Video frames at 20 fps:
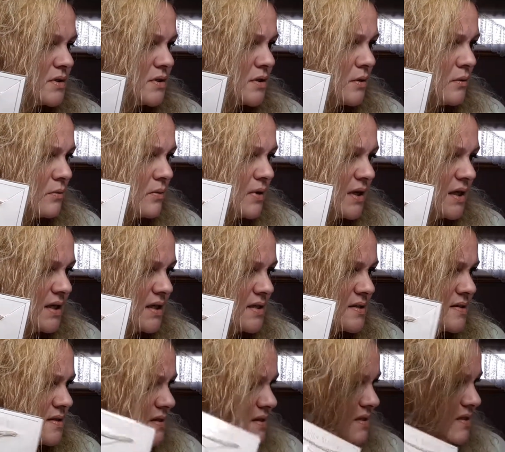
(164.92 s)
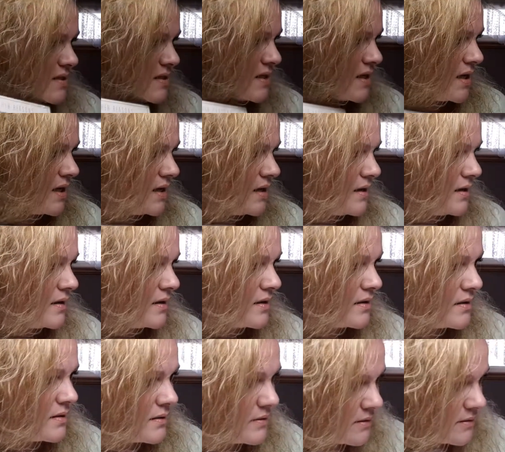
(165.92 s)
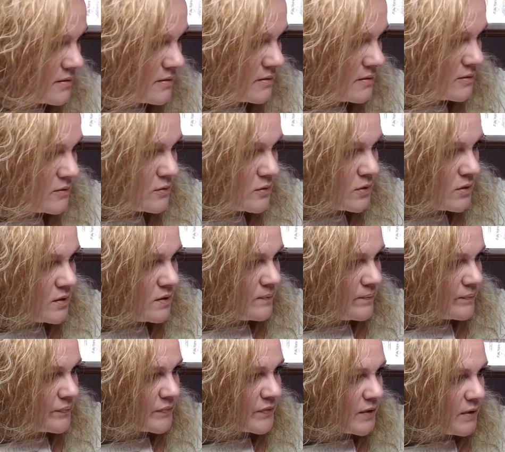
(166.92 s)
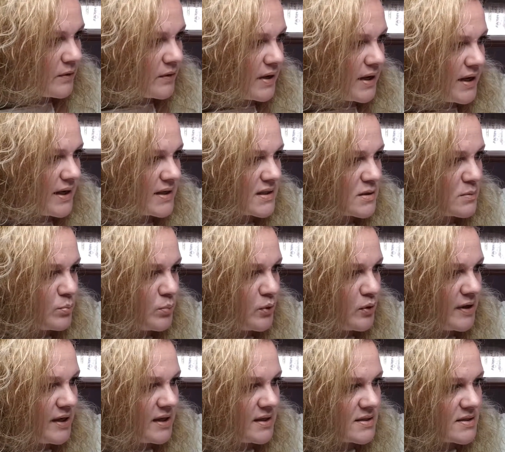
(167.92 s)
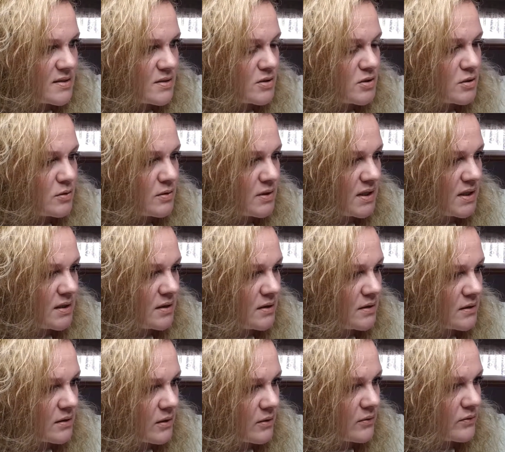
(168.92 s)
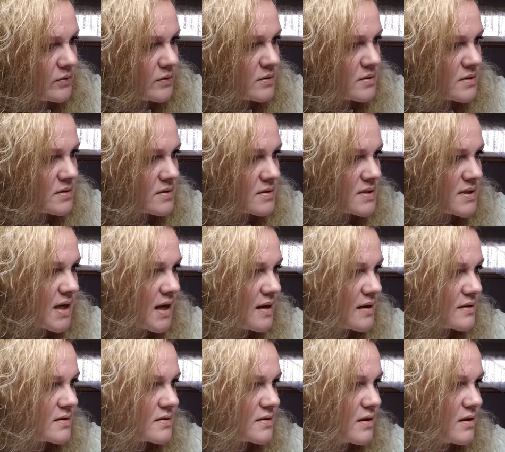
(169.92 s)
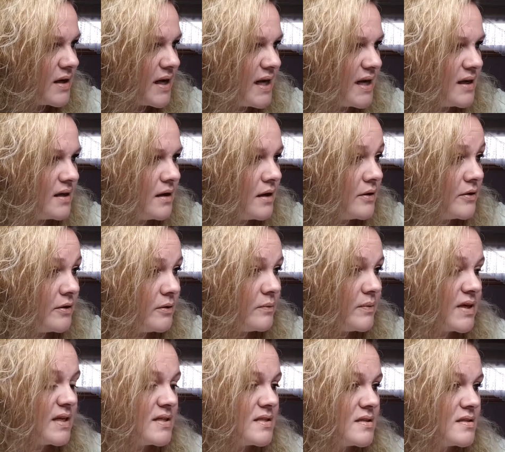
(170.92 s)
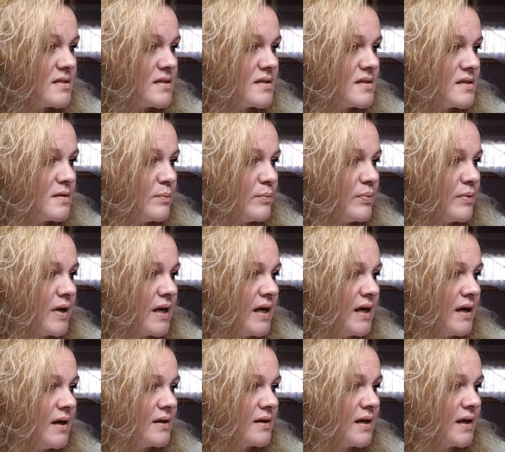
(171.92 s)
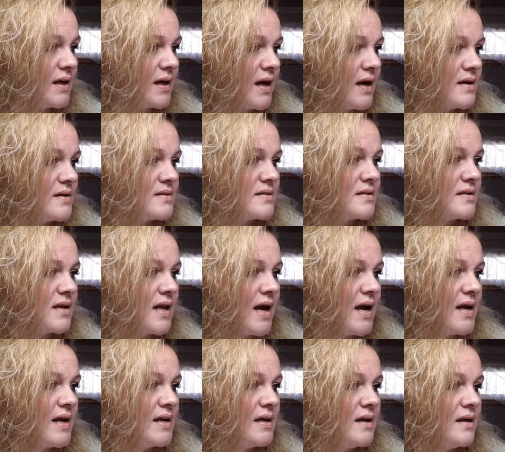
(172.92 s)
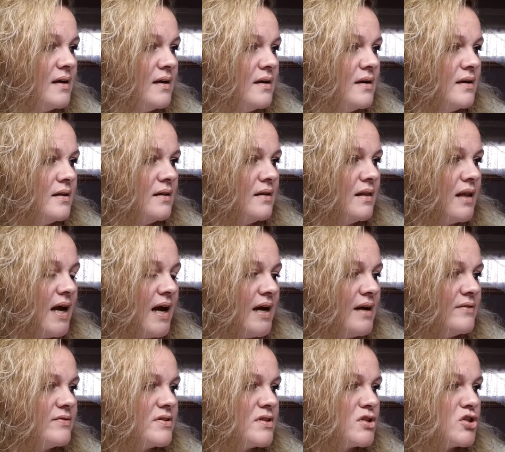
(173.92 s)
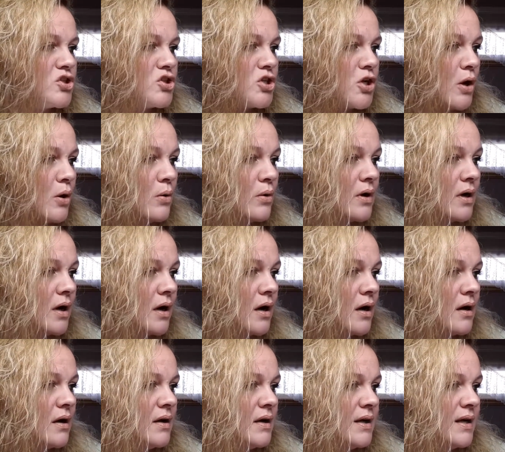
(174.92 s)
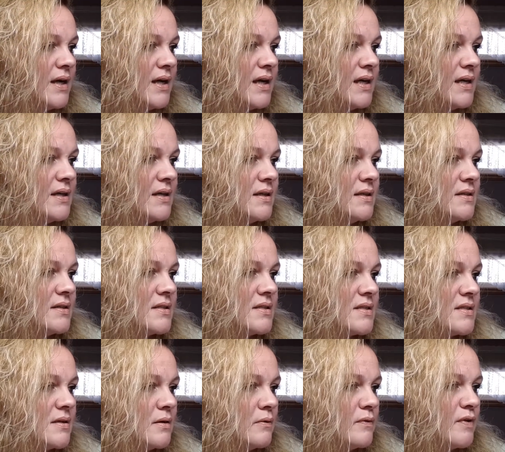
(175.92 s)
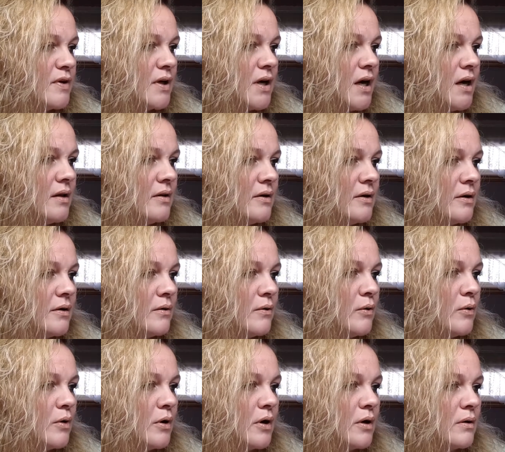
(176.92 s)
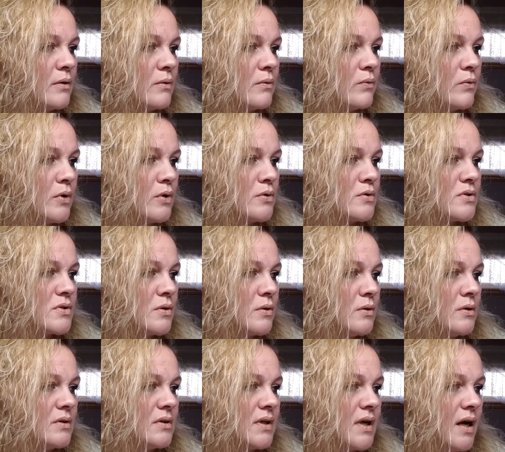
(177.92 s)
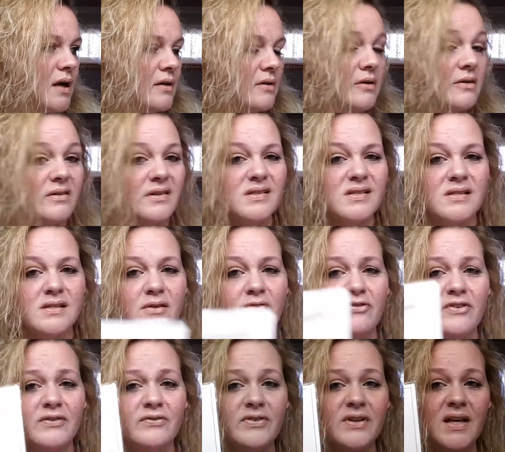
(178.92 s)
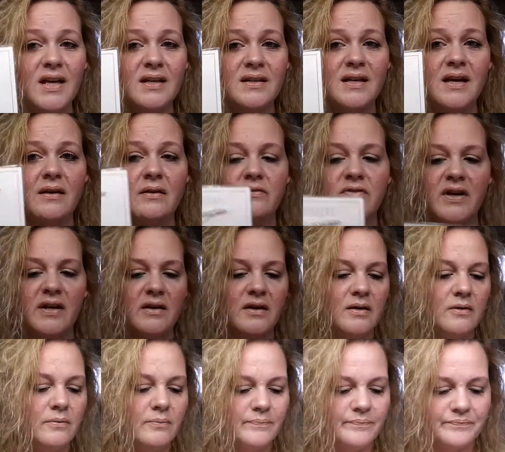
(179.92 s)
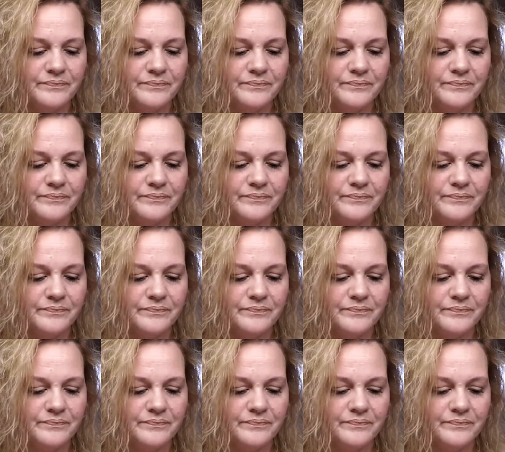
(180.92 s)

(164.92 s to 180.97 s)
what is this thing? Okay, it's Point Studio, no, those are socks. 8 Other Reasons is the brand, I guess. 9 Lives Choker in silver color or rose gold color. This is a $58 value.